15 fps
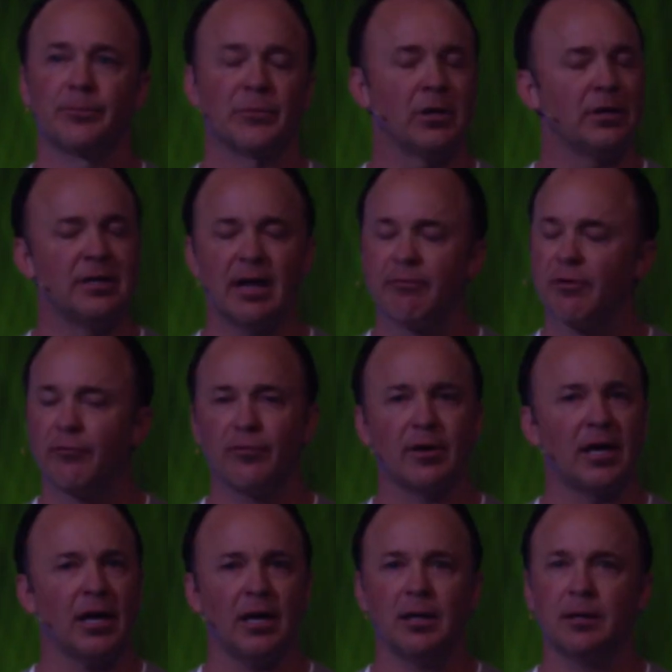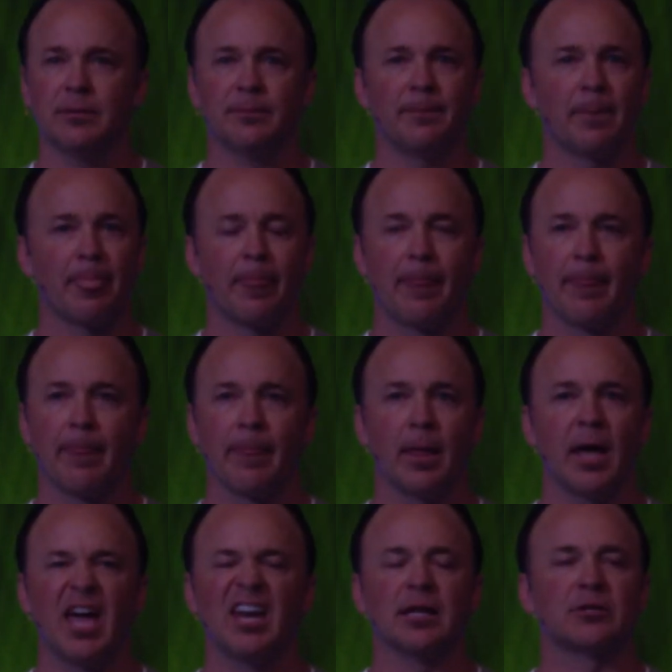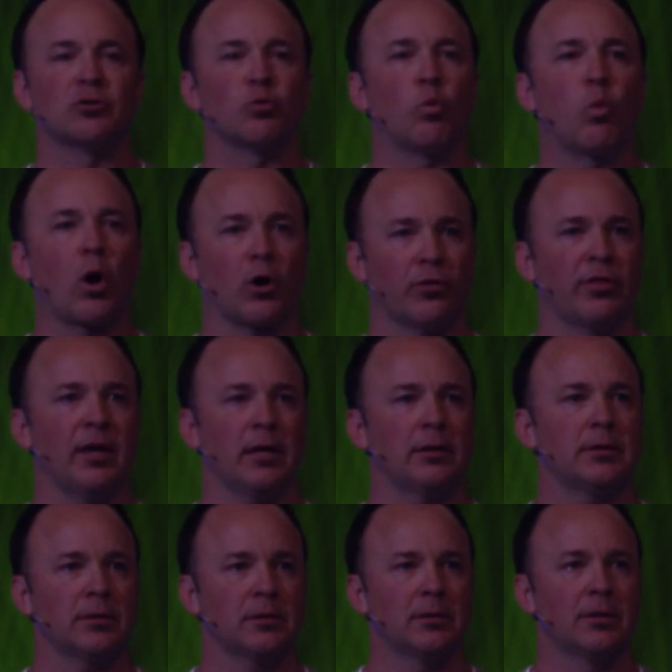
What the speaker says: You'll never forget it. And it's worth it.